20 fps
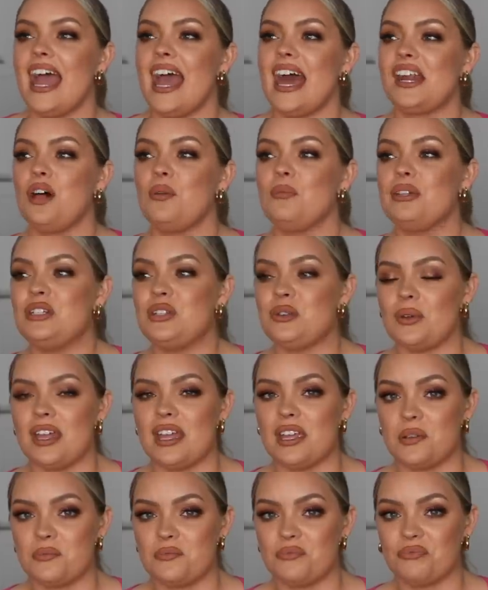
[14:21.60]
and I'll be
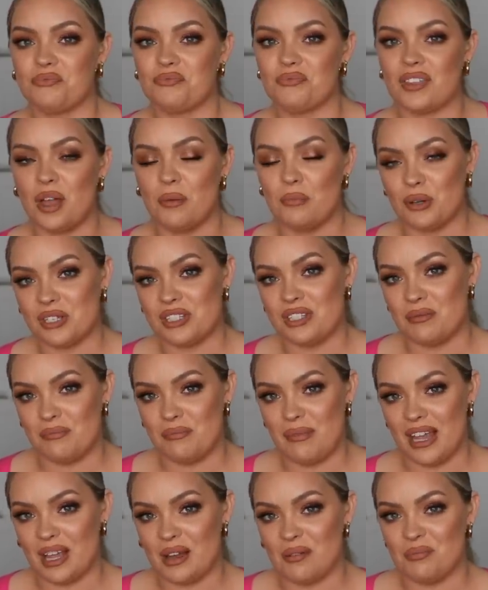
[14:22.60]
doing a books of
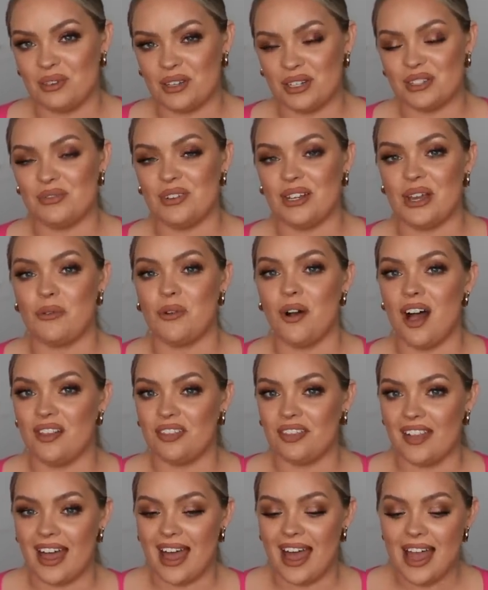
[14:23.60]
makeup looks video
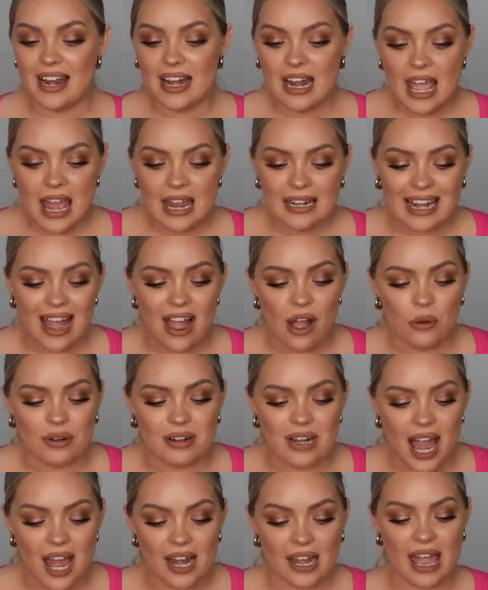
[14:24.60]
on that. Now,
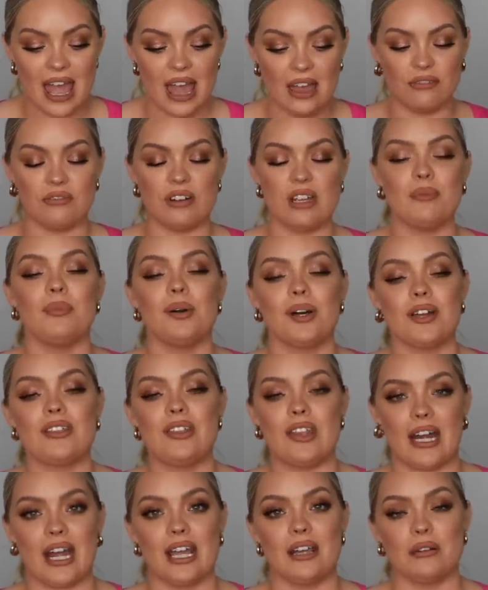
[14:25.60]
not every book
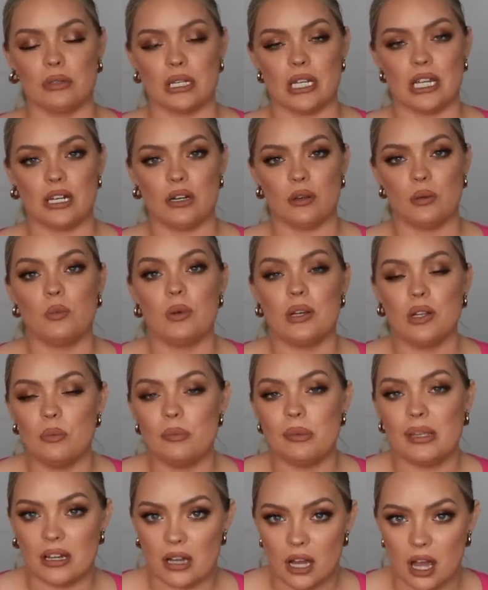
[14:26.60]
that I read
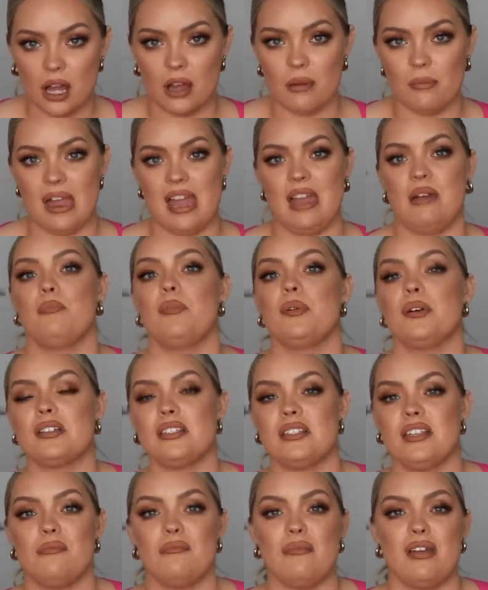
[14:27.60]
will become a
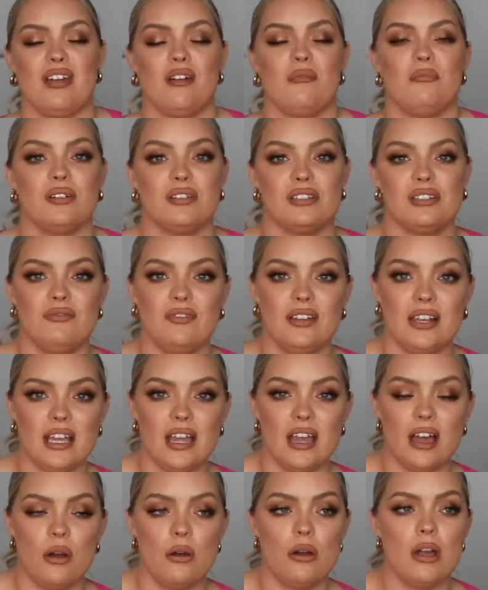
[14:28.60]
books and makeup looks
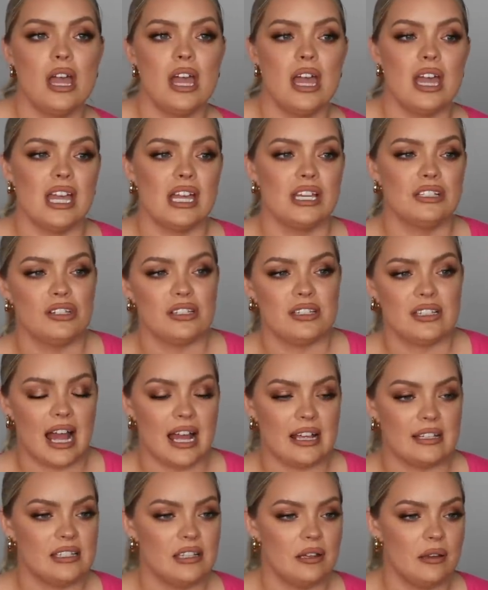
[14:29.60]
video. It just
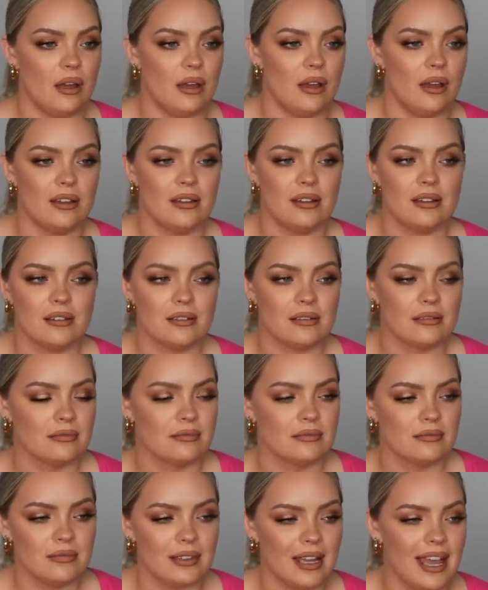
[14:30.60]
has to
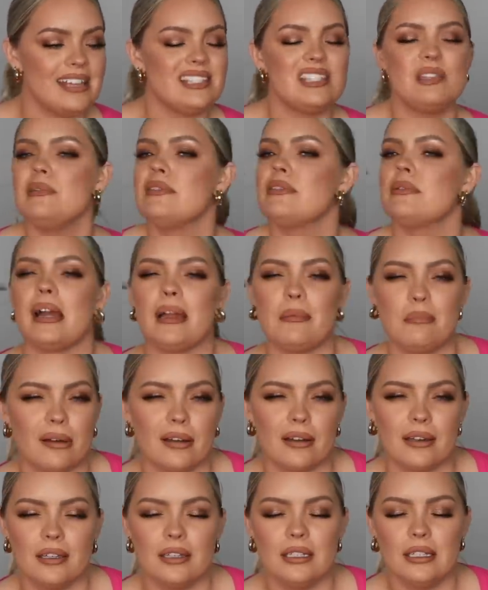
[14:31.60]
it has to be the right
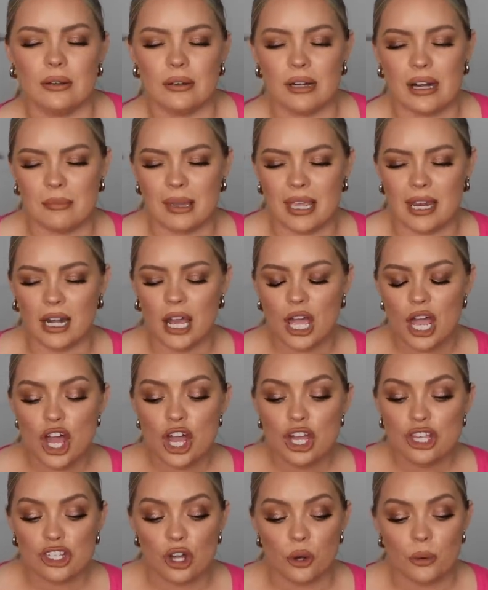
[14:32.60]
book. You know what I mean?
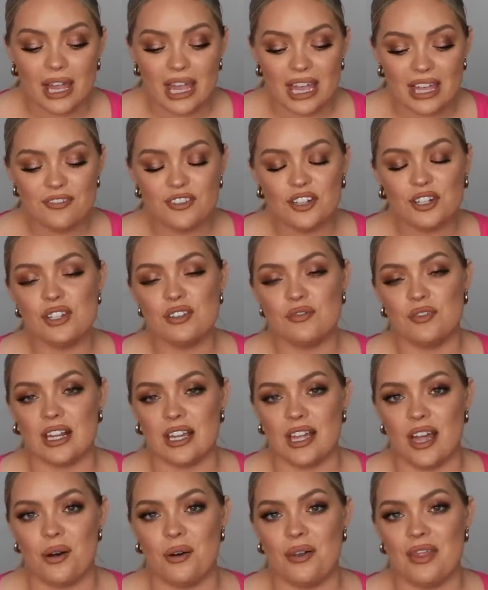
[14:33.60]
So if there's a
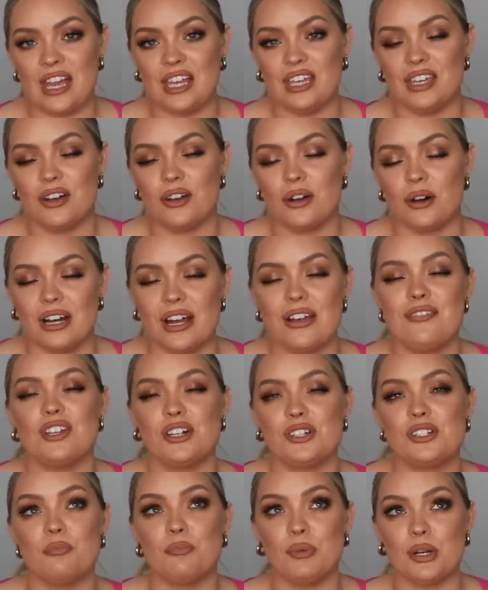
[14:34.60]
video that, or if
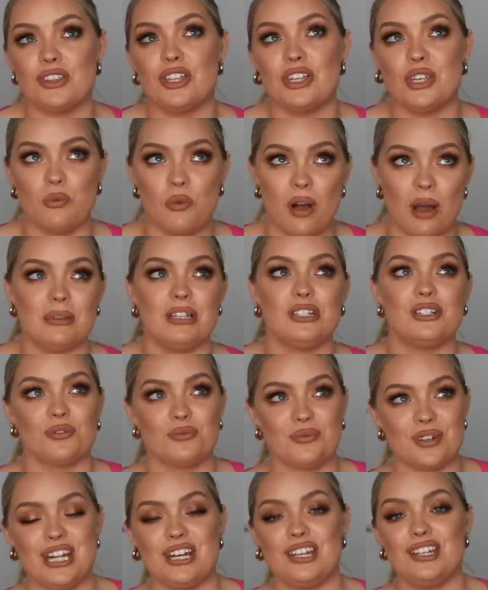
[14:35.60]
there's a book that you want me
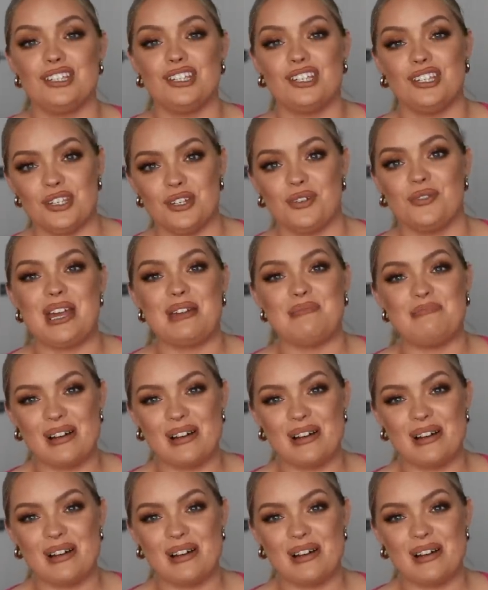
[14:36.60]
to read to do a